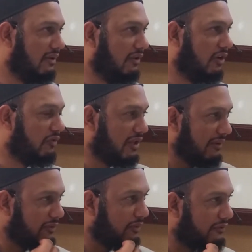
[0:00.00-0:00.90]
You don't feel
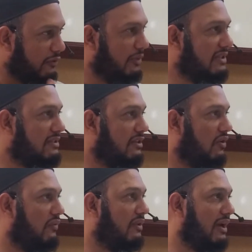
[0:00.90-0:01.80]
comfortable with fluency, you
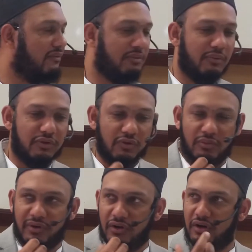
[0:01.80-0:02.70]
don't feel comfortable with
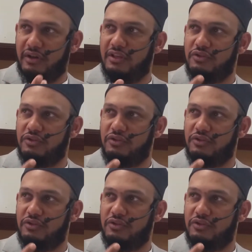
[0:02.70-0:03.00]
your makharij,